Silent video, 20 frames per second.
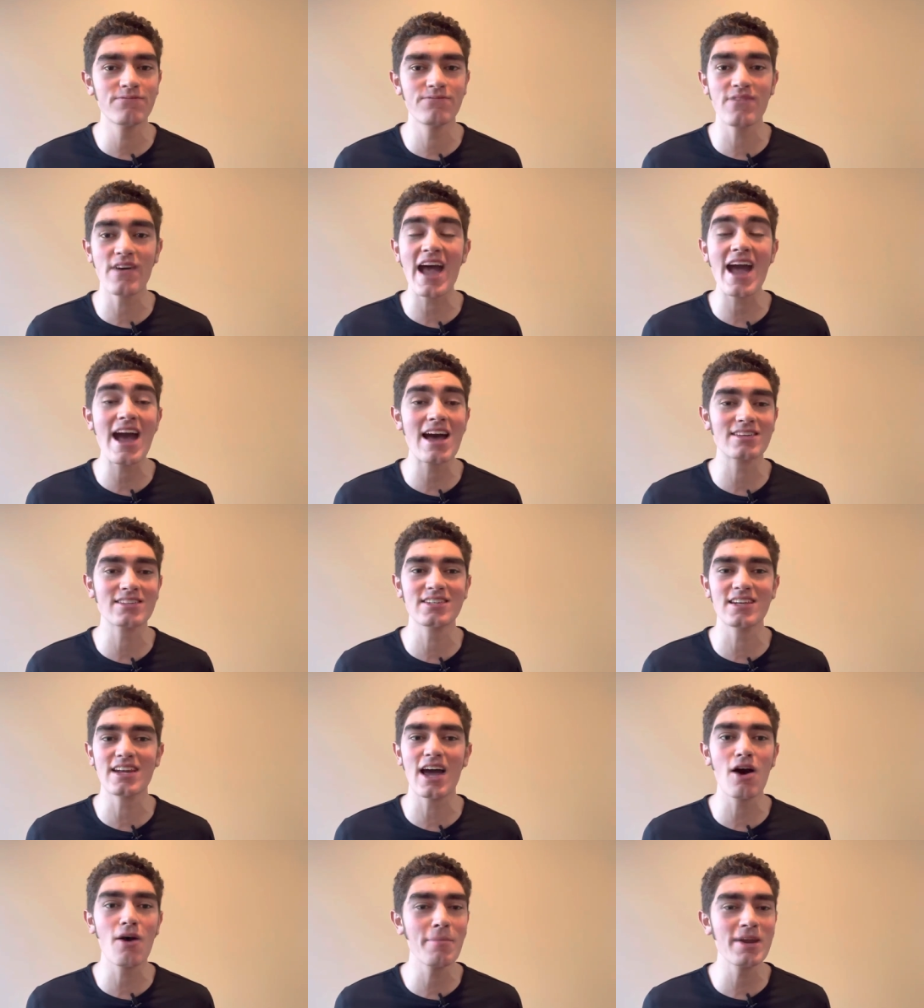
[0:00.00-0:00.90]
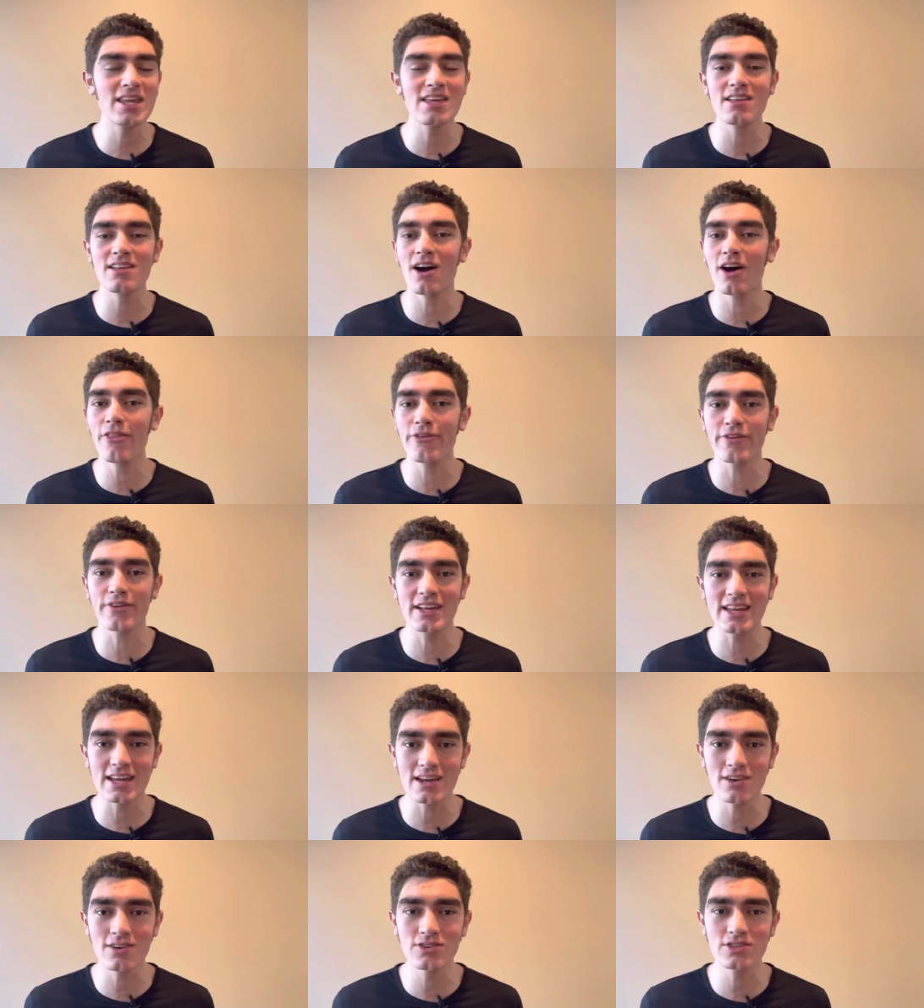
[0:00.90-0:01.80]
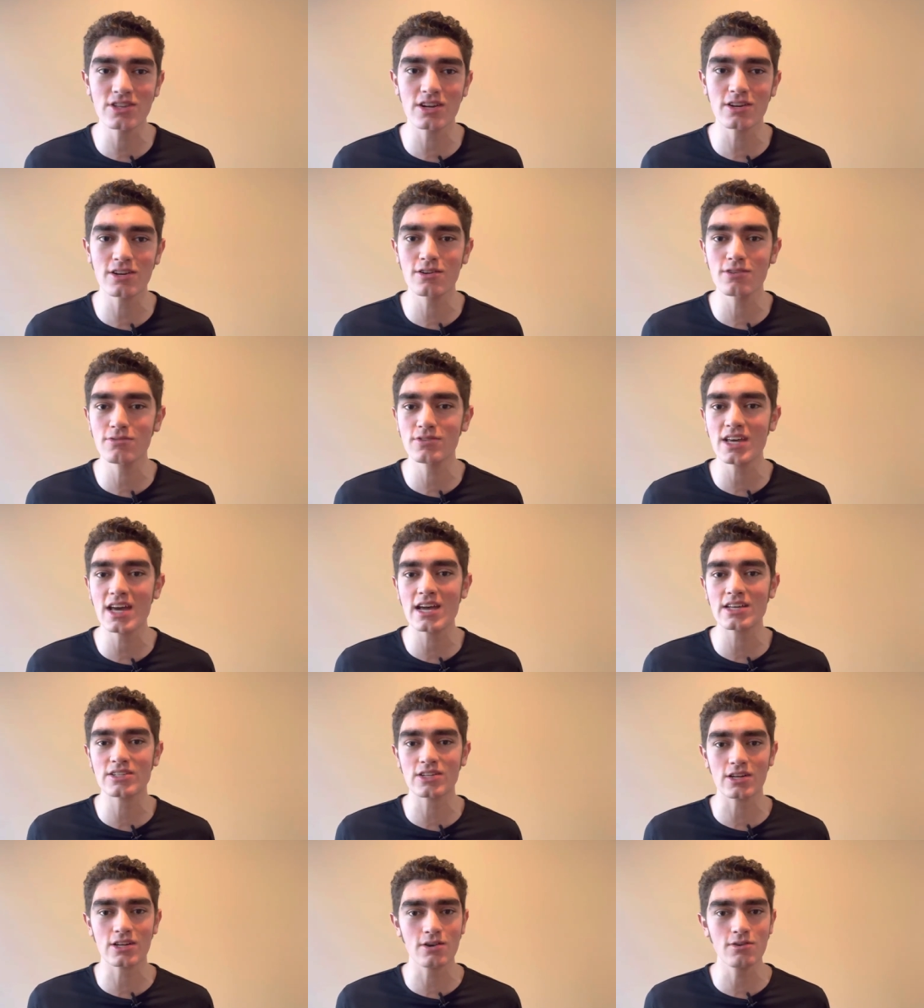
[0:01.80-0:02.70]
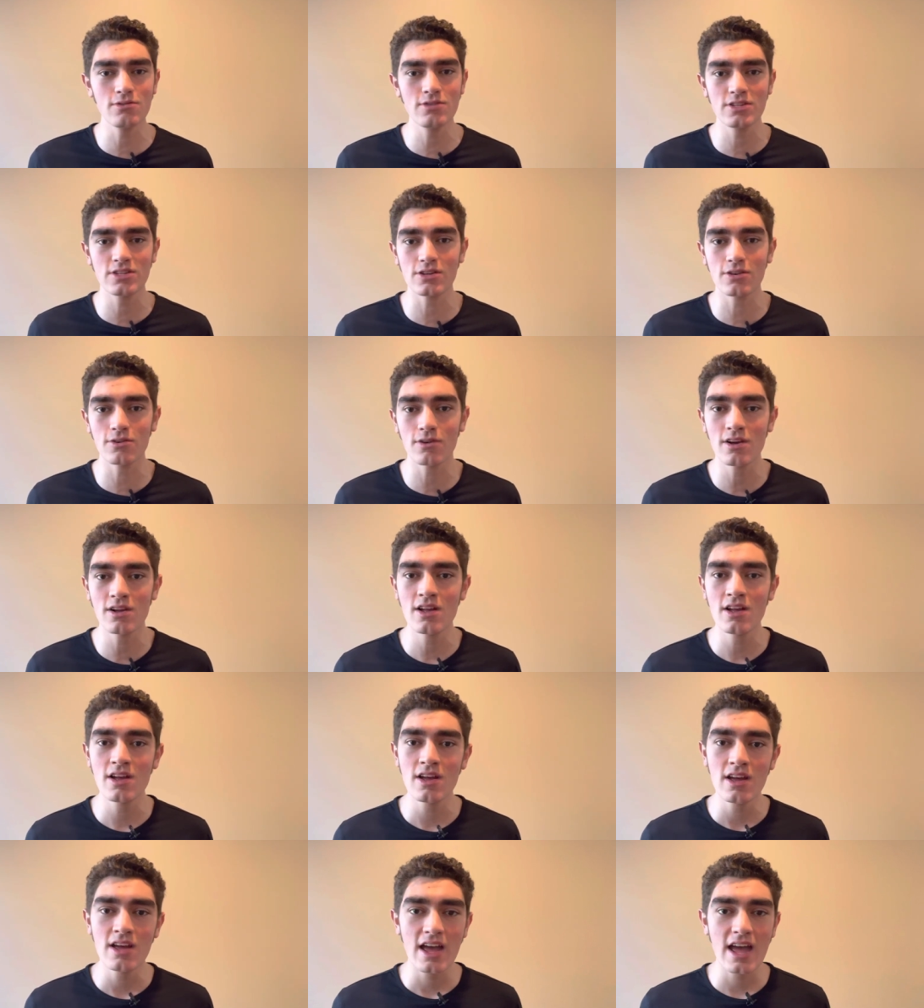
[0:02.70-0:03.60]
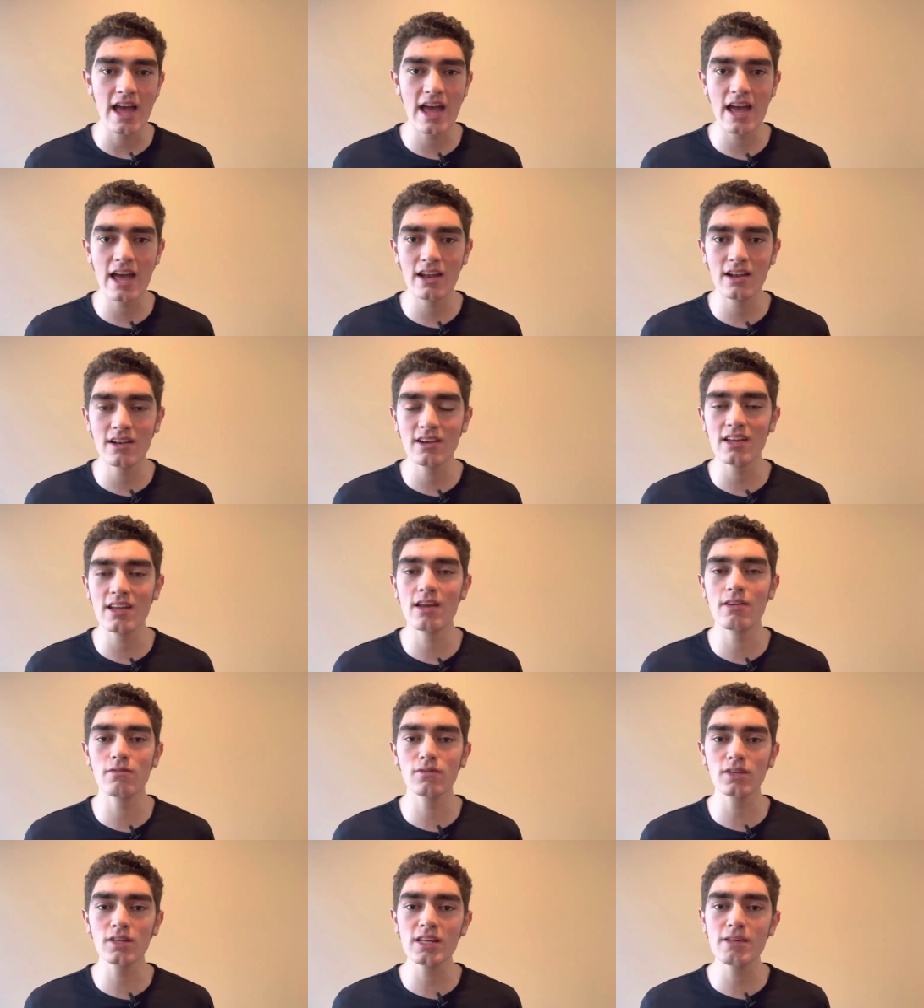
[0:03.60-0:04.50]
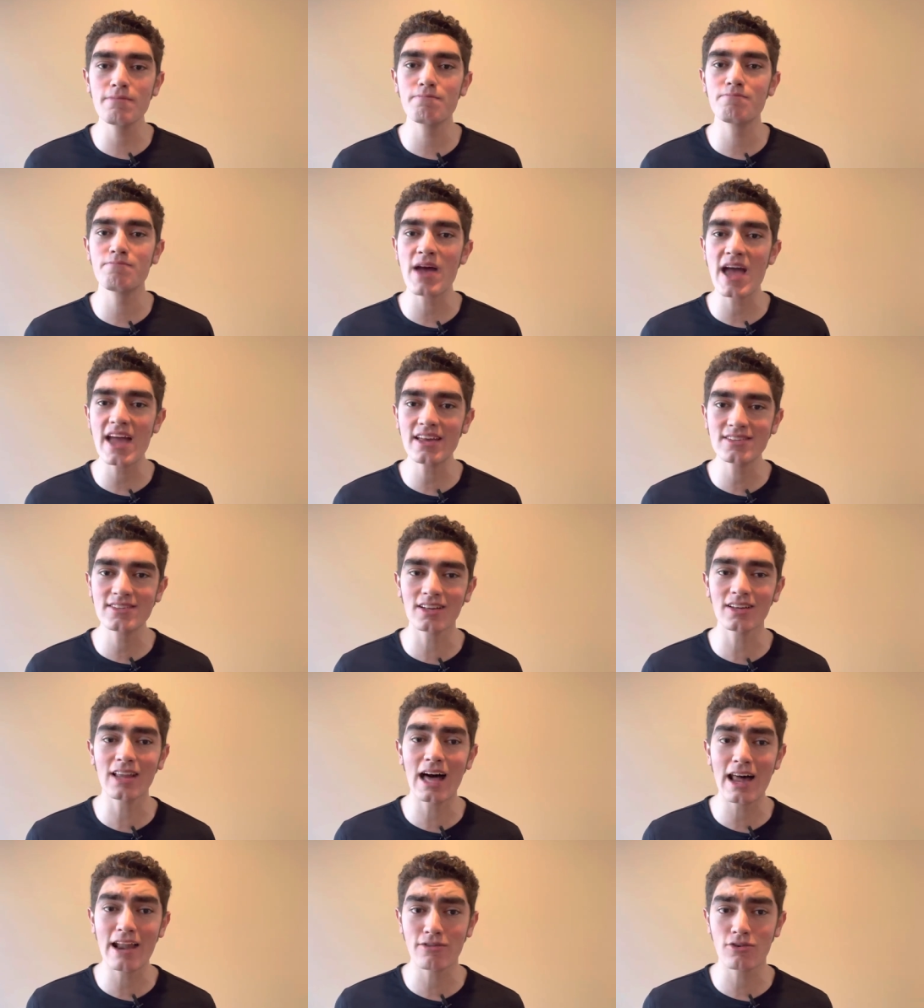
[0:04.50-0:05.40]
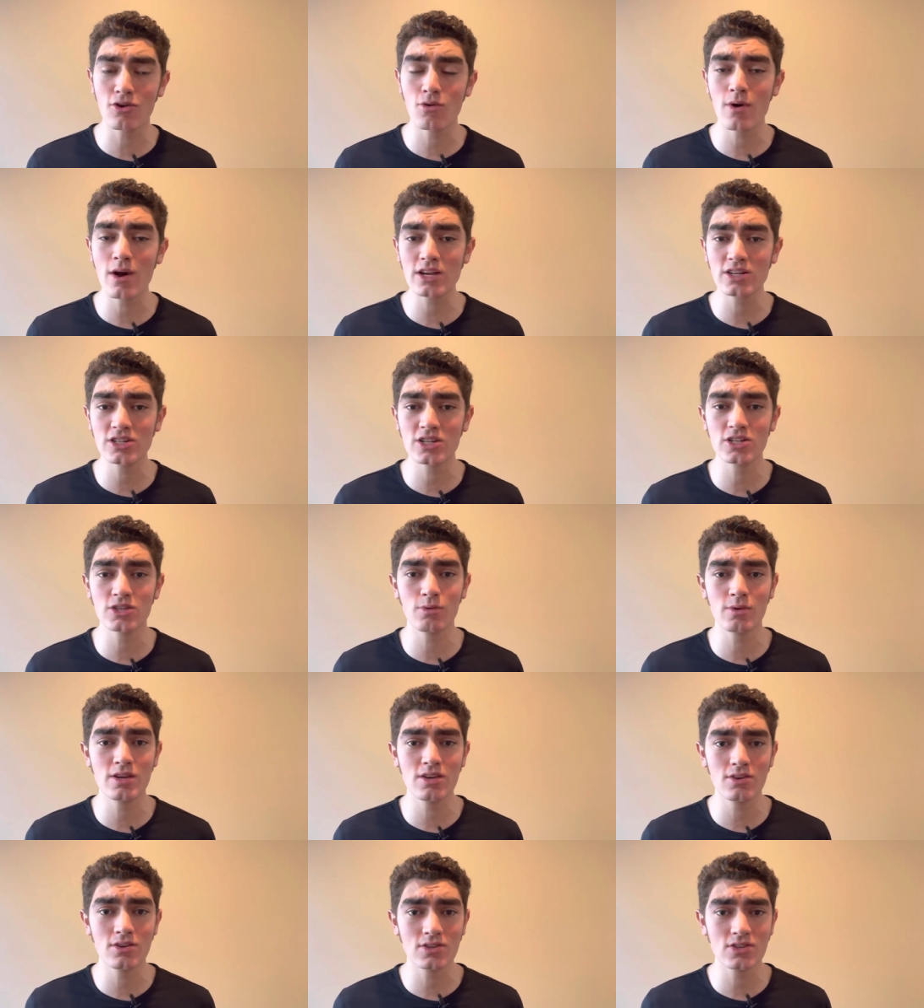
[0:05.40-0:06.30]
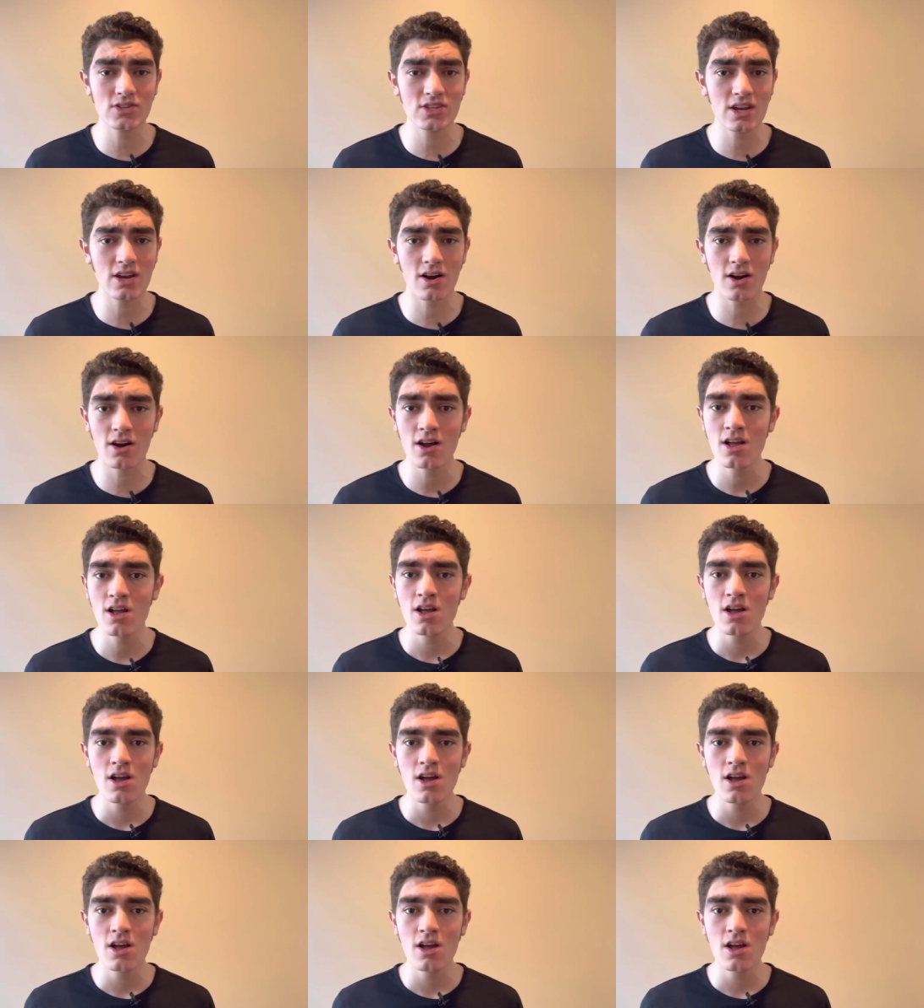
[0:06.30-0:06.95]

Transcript: fast and how many other gears that Nuguse has to go to and it really begs a lot of questions when you consider